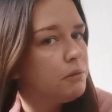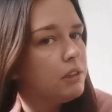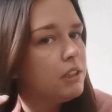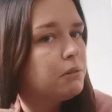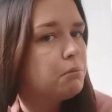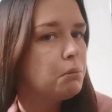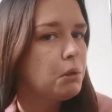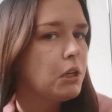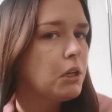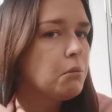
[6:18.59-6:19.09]
I will
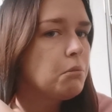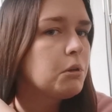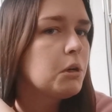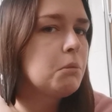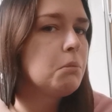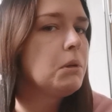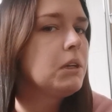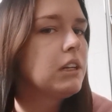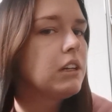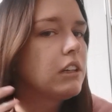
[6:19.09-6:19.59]
apply it
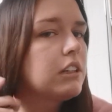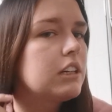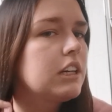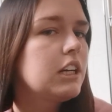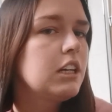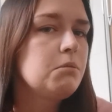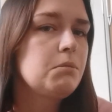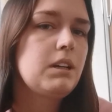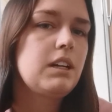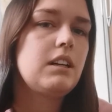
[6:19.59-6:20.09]
properly, like
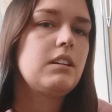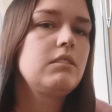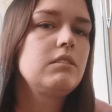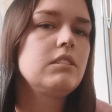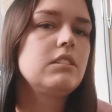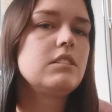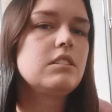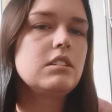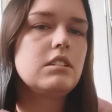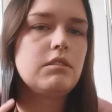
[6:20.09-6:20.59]
comb it
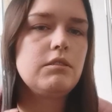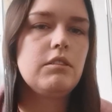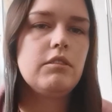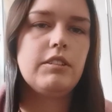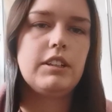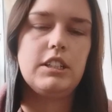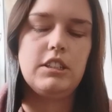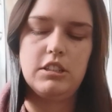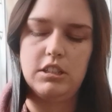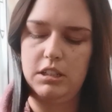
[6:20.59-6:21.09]
out and stuff
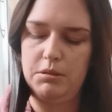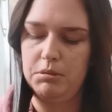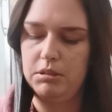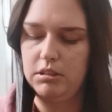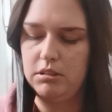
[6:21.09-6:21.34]
eventually,